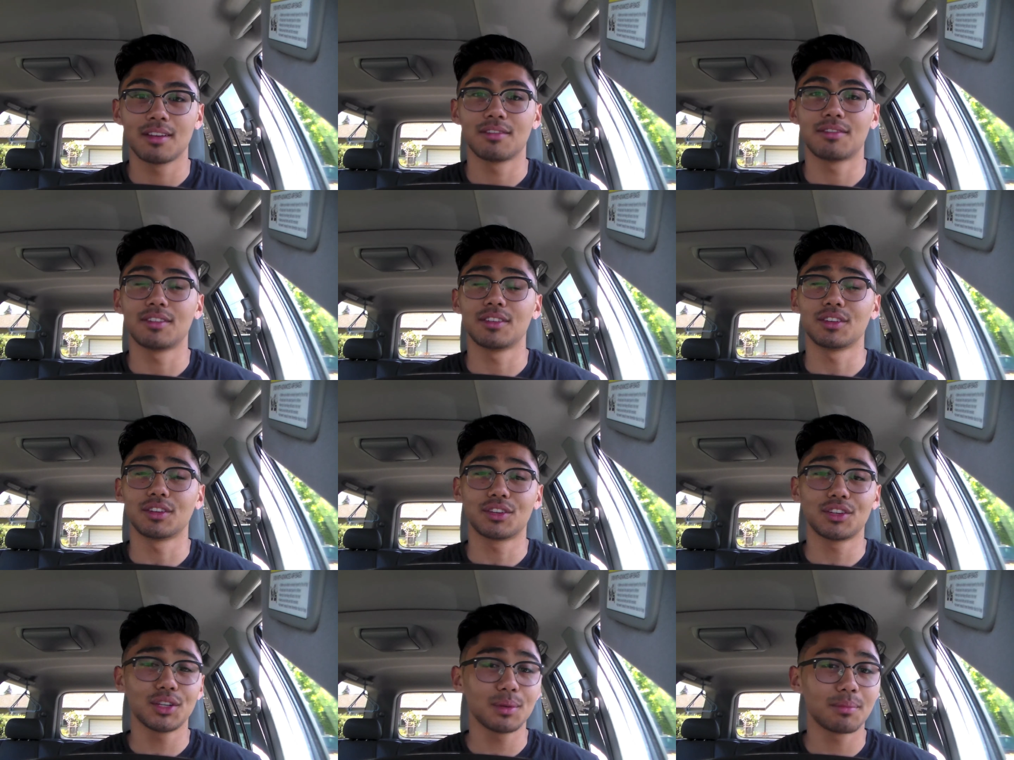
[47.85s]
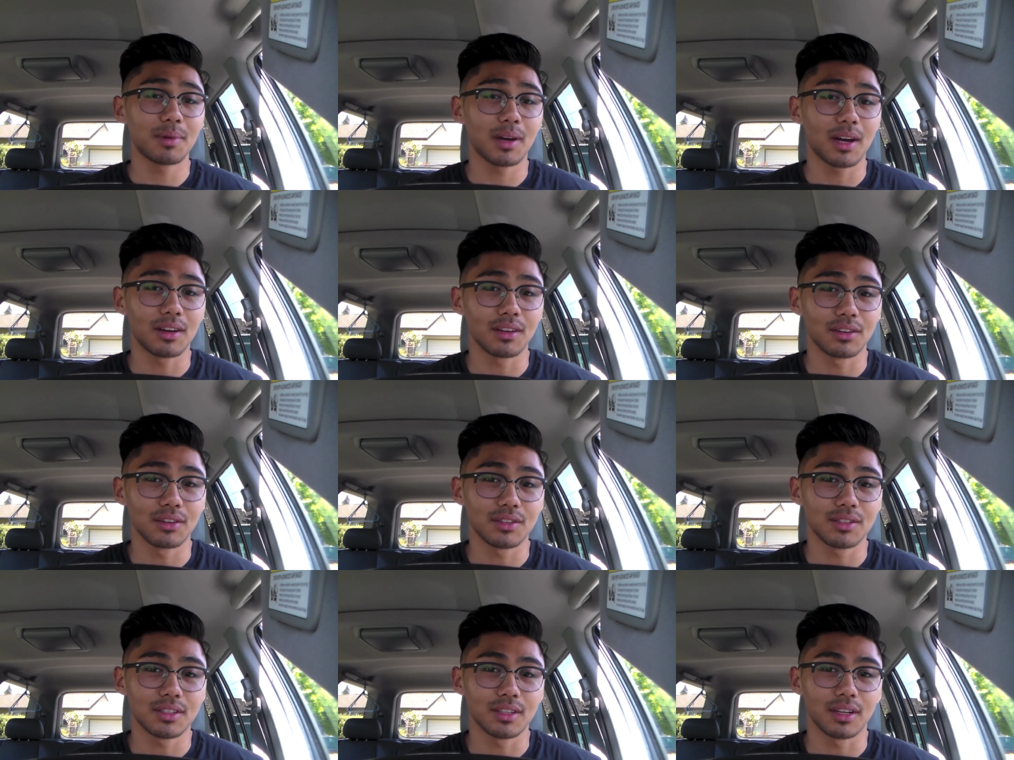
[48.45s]
feel good about
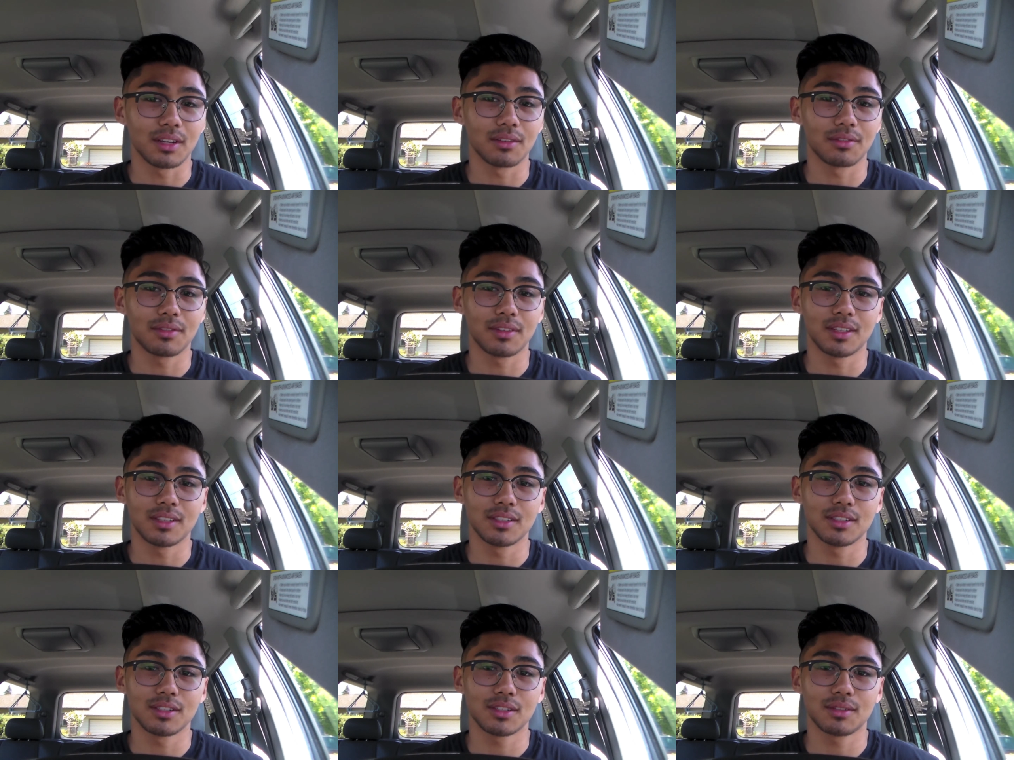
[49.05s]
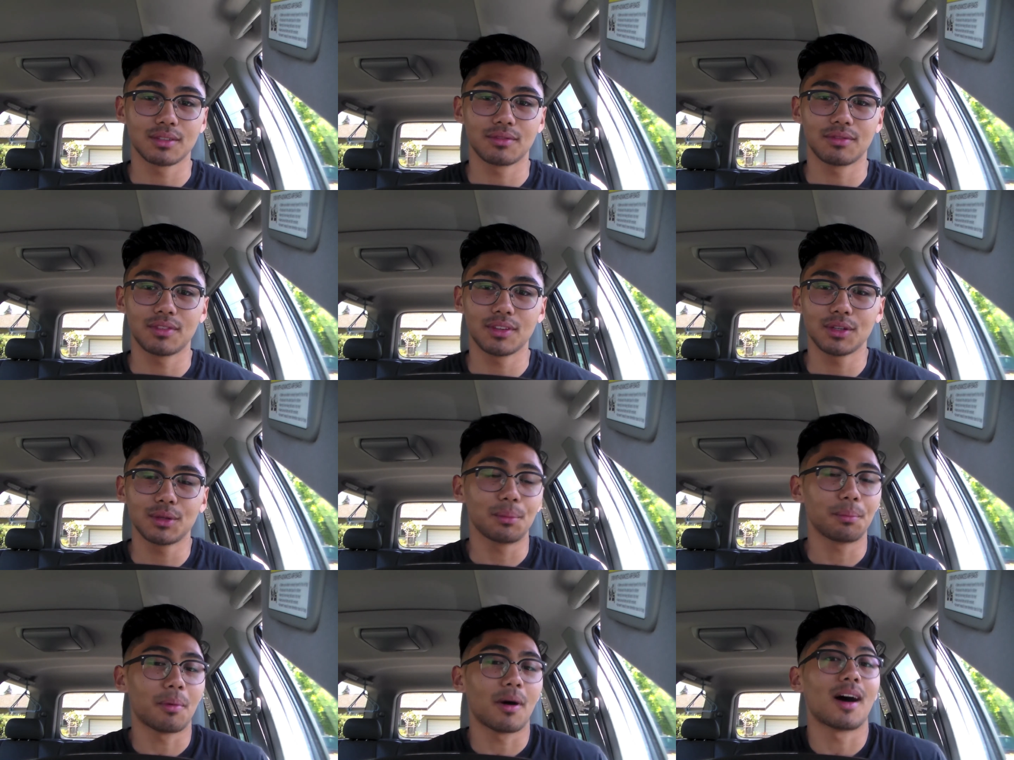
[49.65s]
yourself, and just
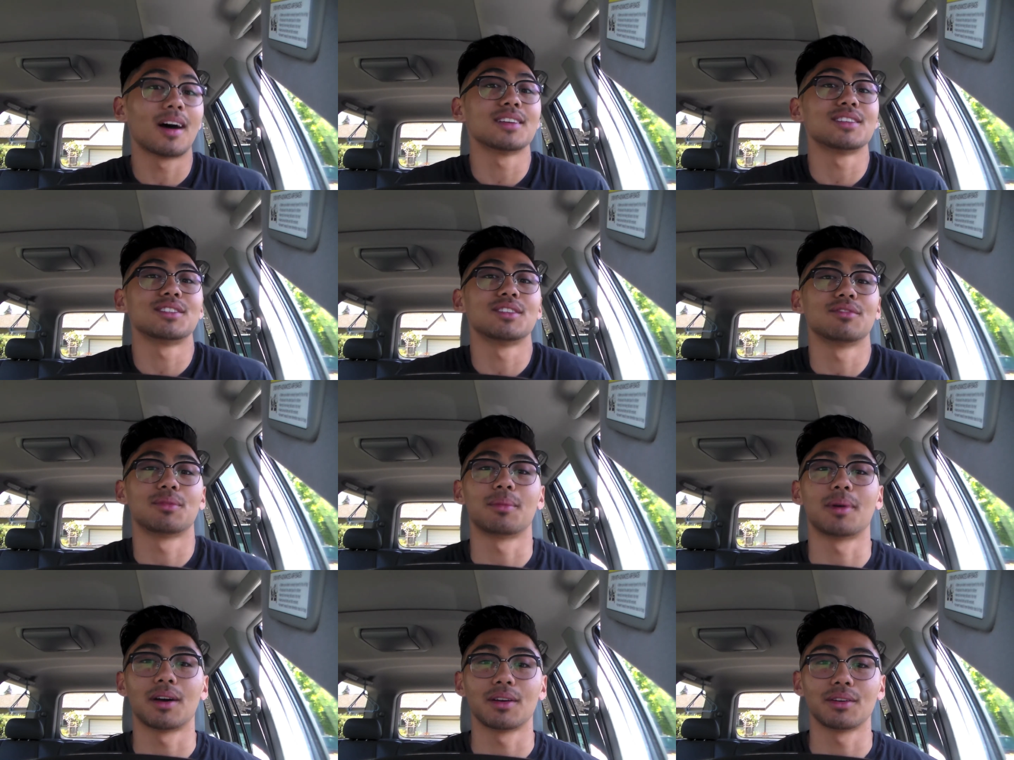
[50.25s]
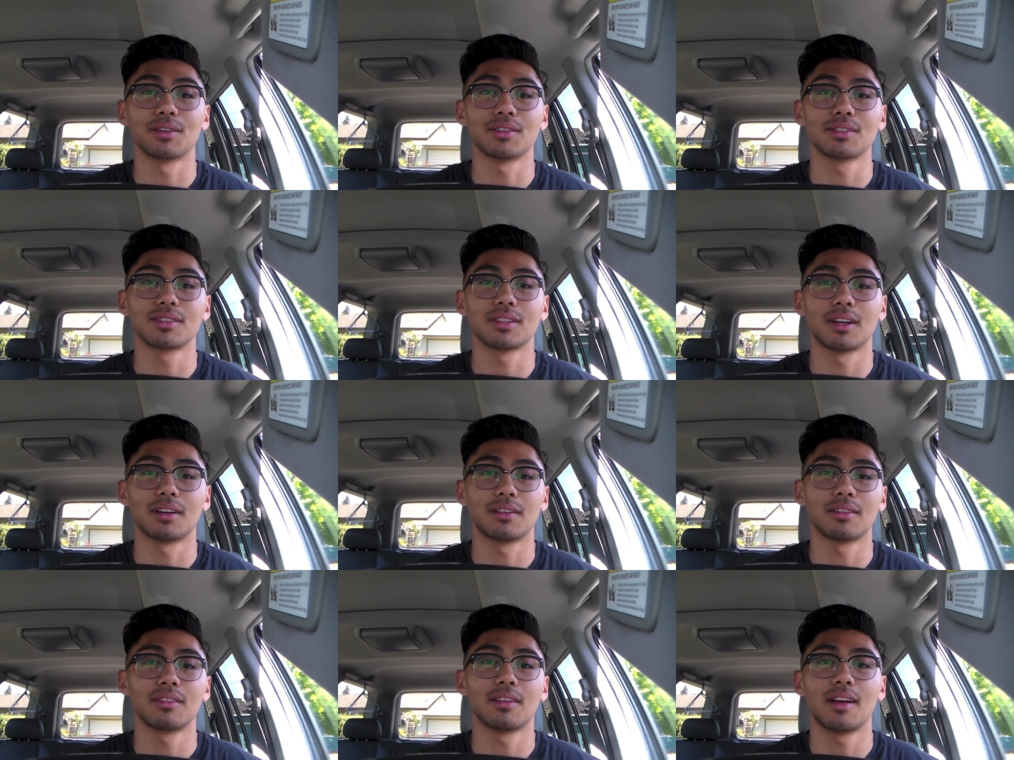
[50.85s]
feel positive about
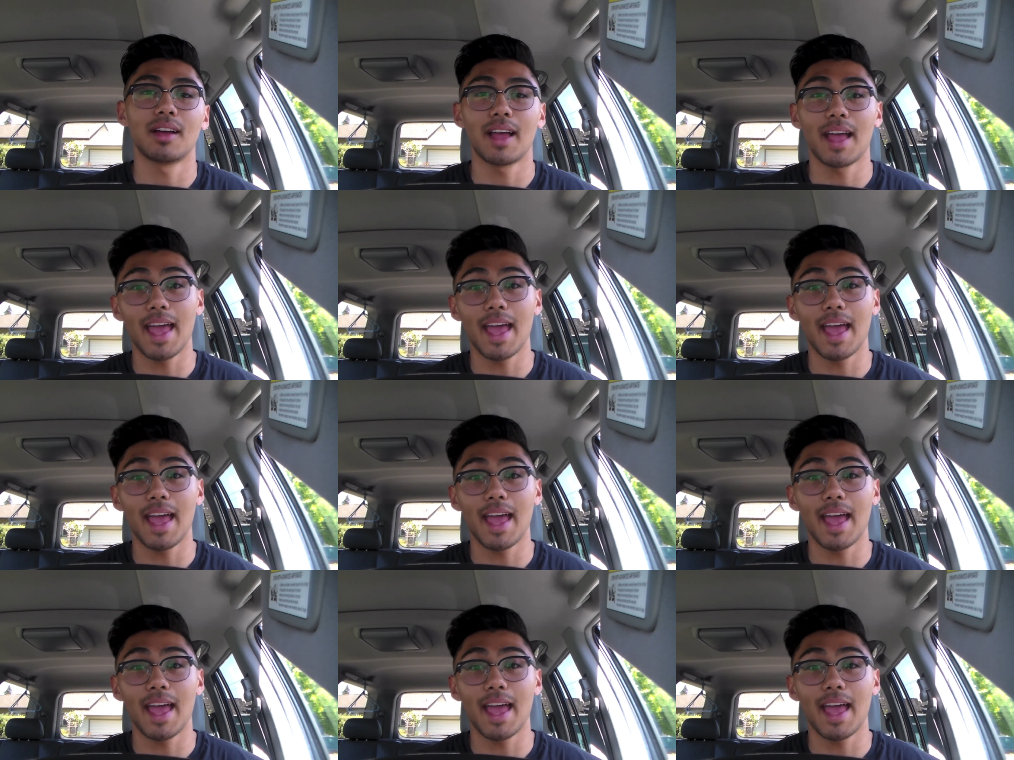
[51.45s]
yourself,